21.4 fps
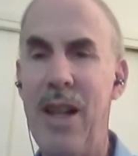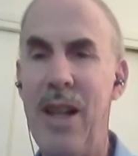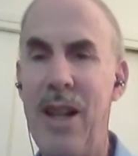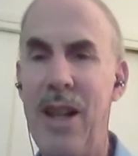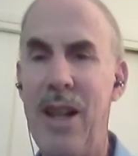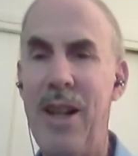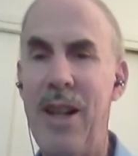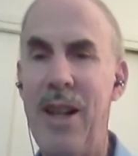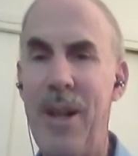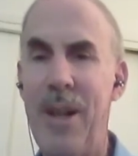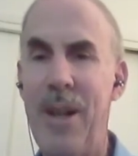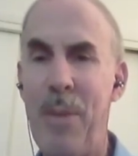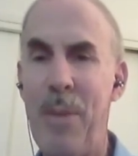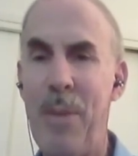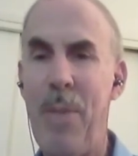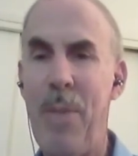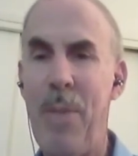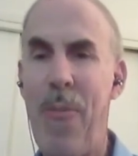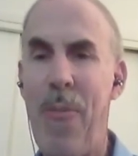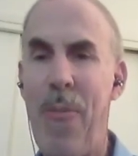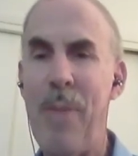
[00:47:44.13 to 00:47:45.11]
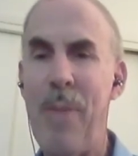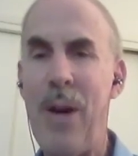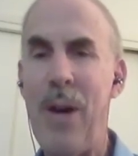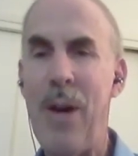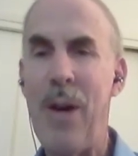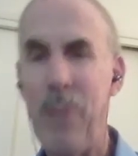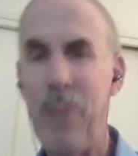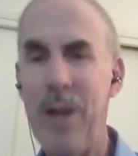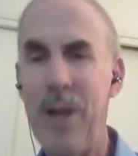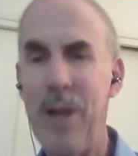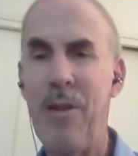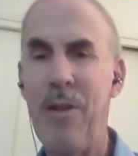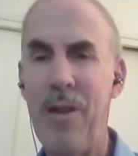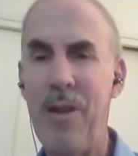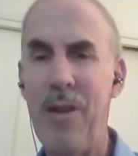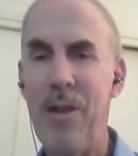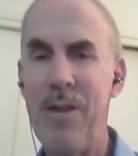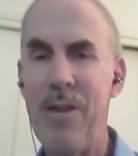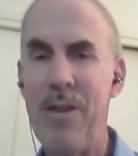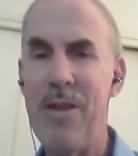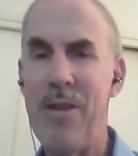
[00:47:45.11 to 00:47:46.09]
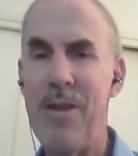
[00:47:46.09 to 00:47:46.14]
about what you
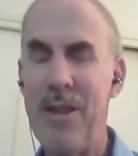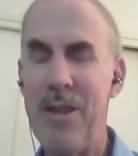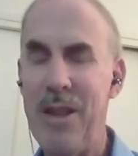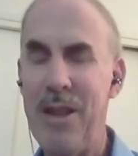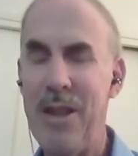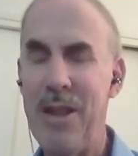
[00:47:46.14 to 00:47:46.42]
learned